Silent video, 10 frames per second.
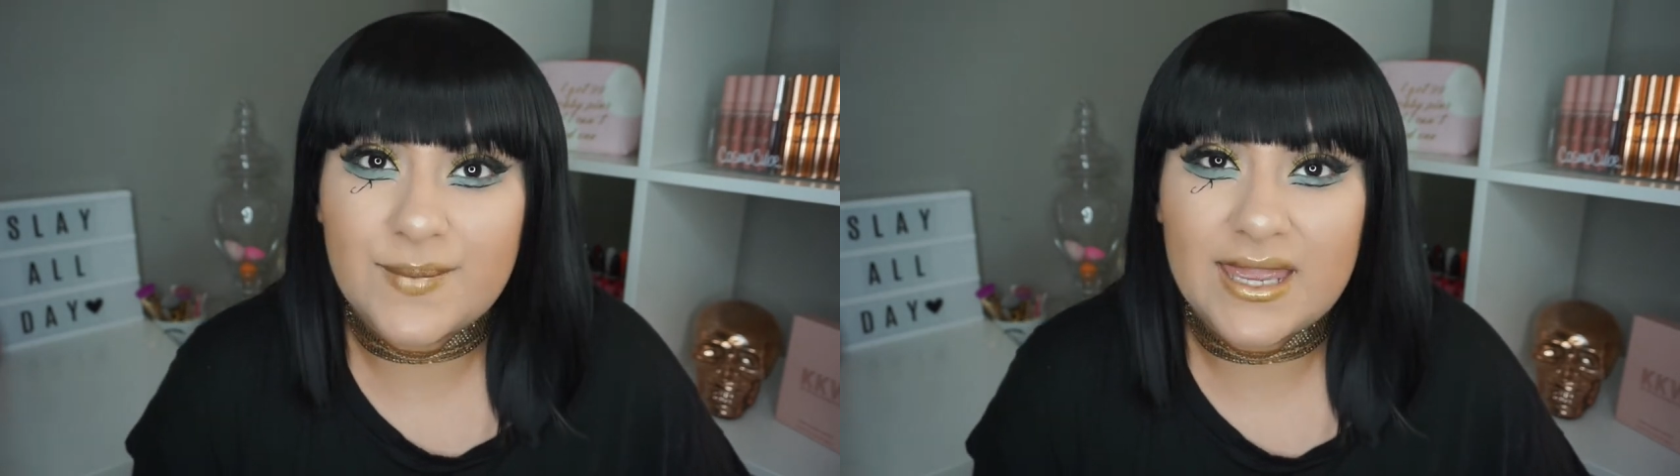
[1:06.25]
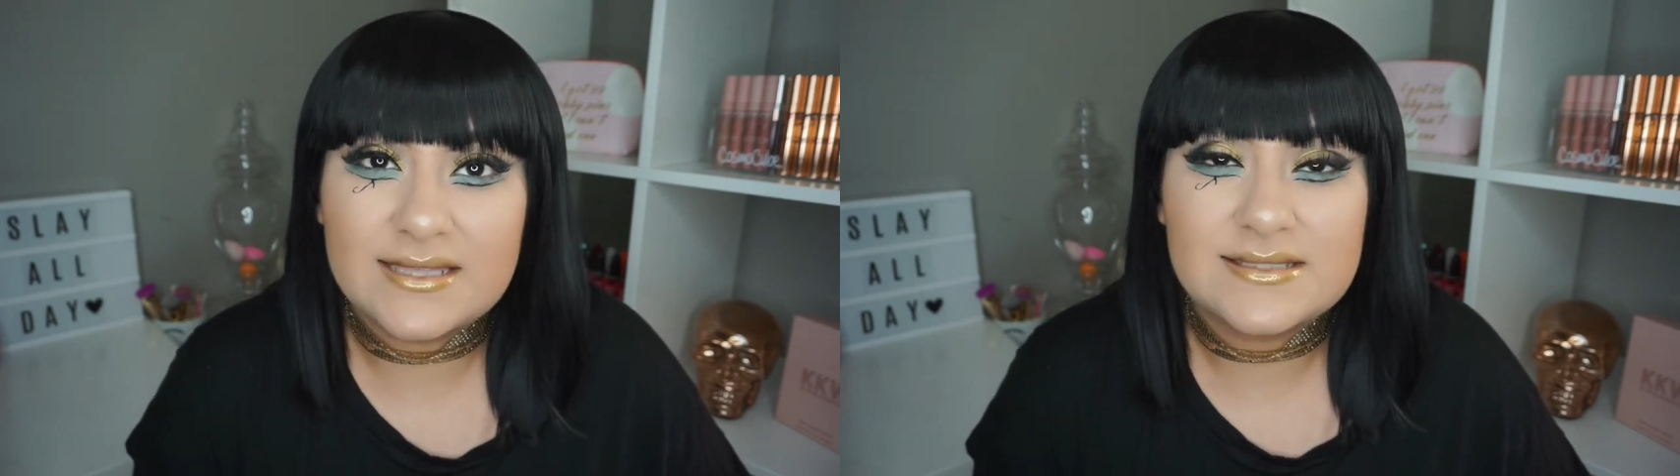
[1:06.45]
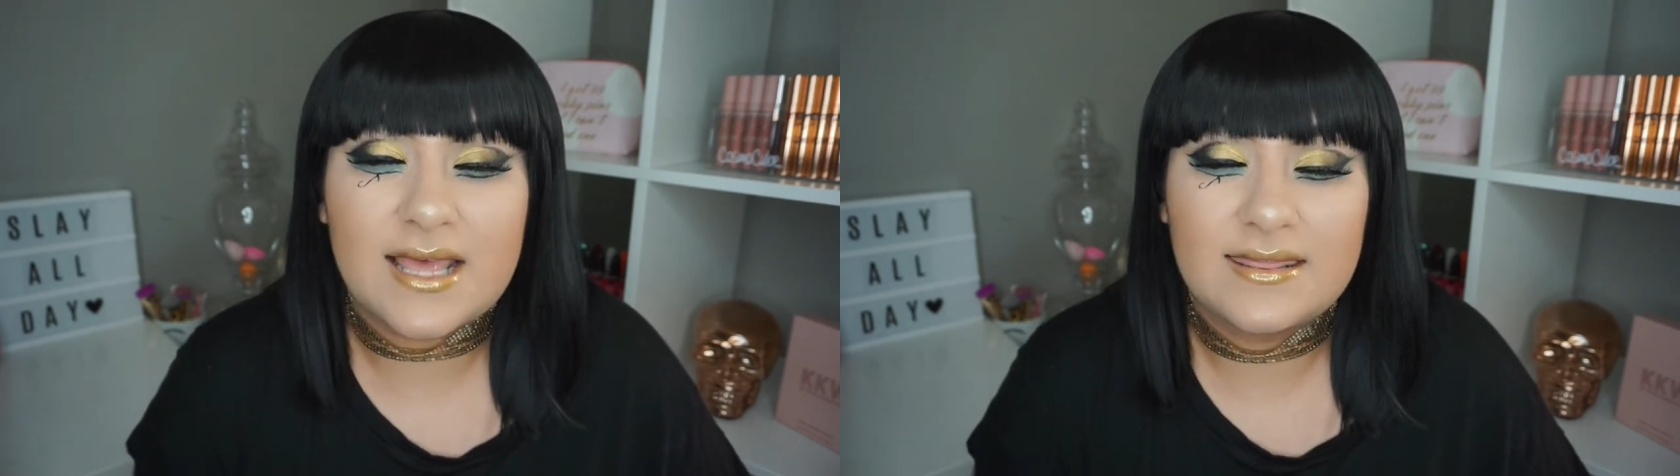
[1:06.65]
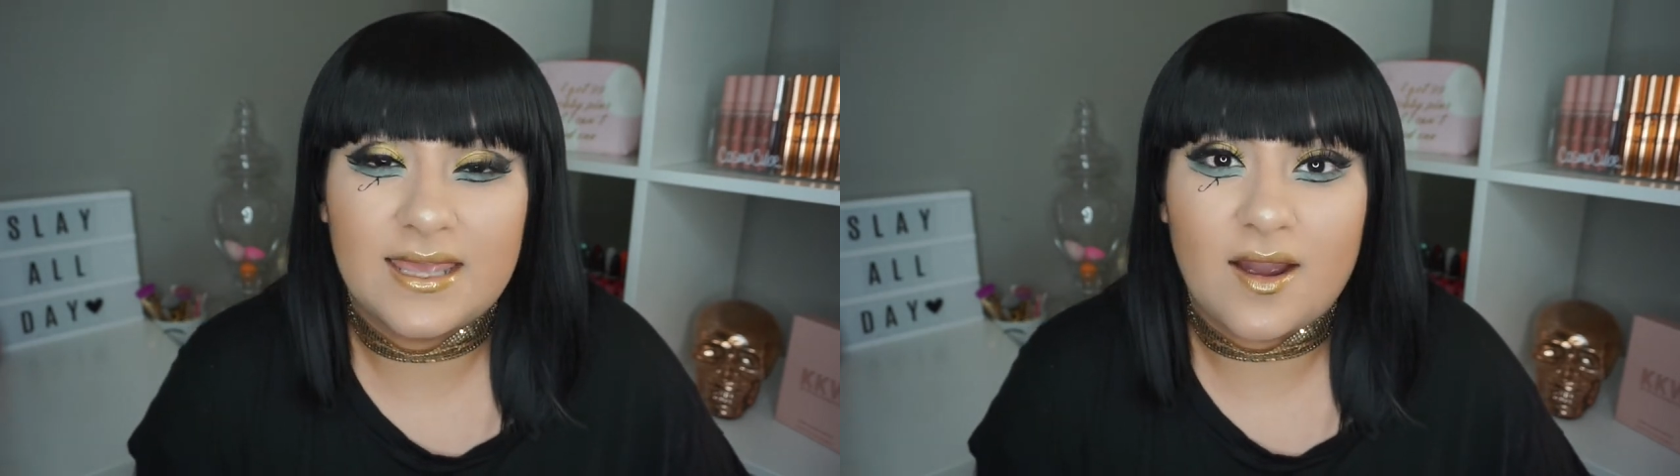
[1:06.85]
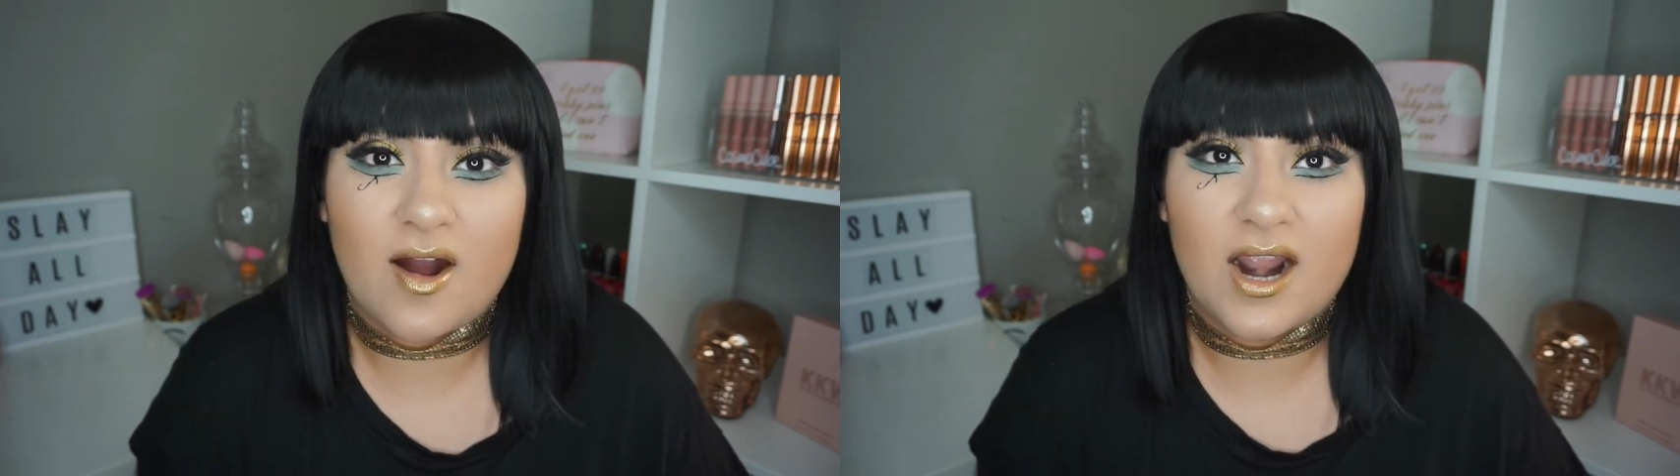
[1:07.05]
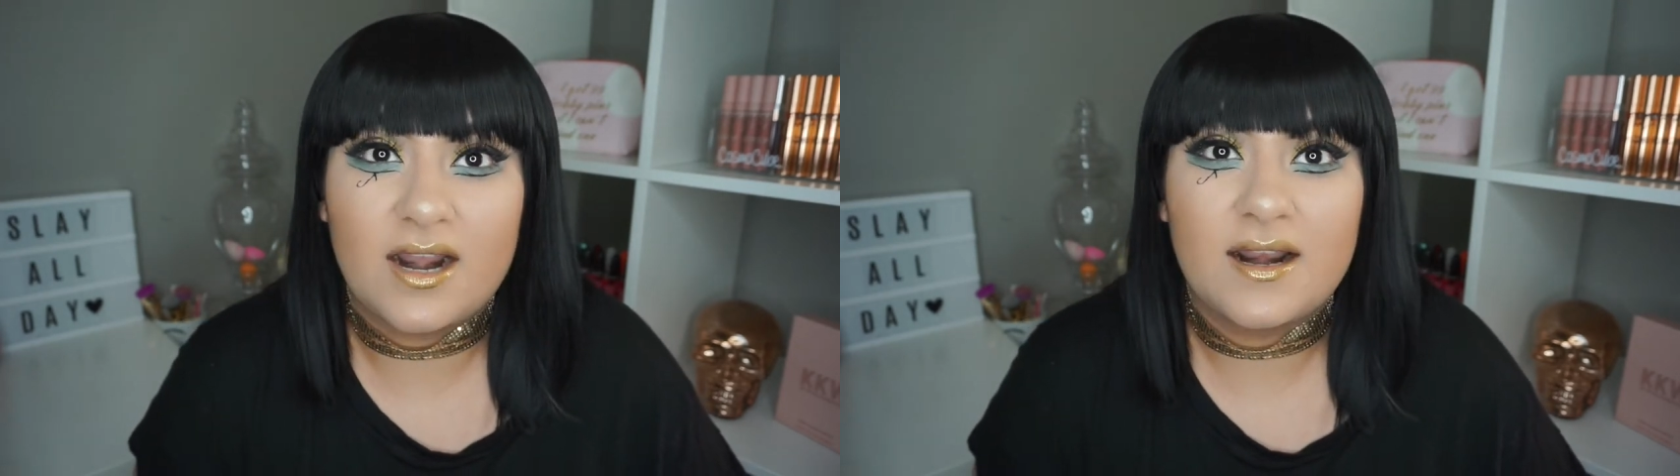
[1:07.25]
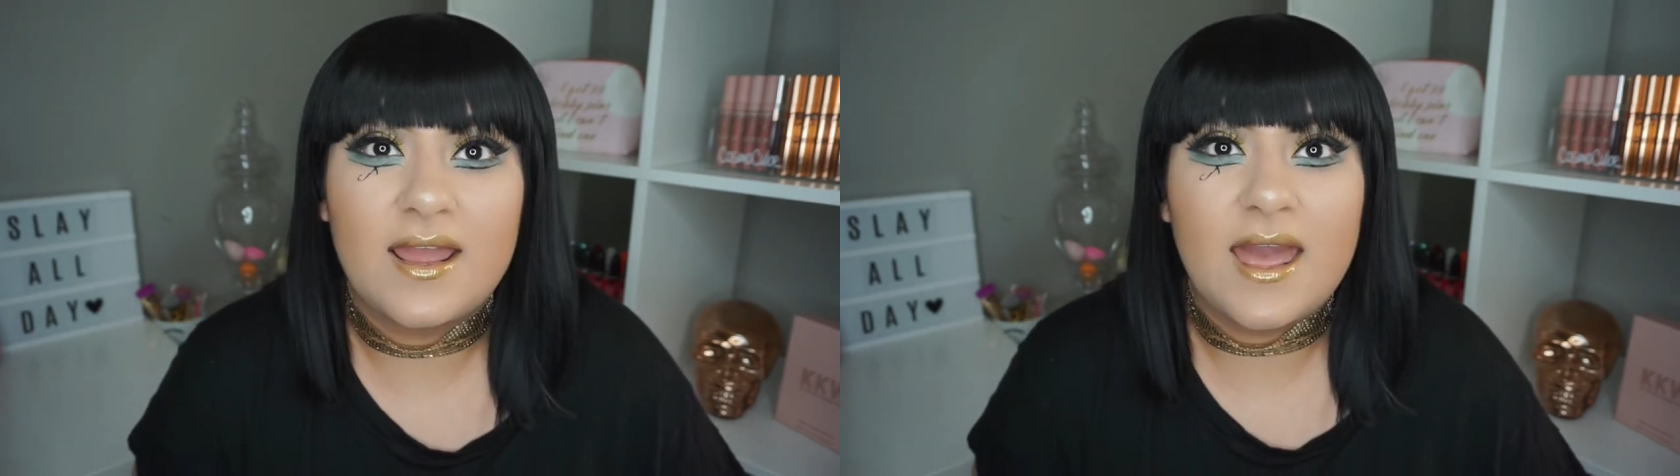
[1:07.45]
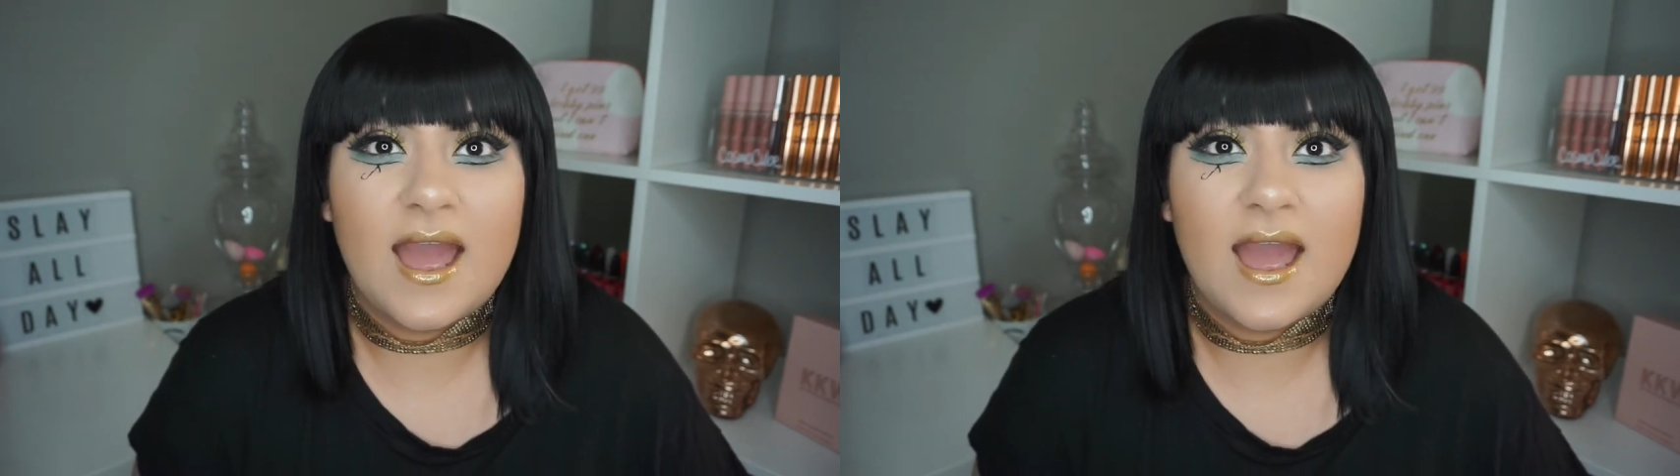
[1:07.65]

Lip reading: paints, and they are.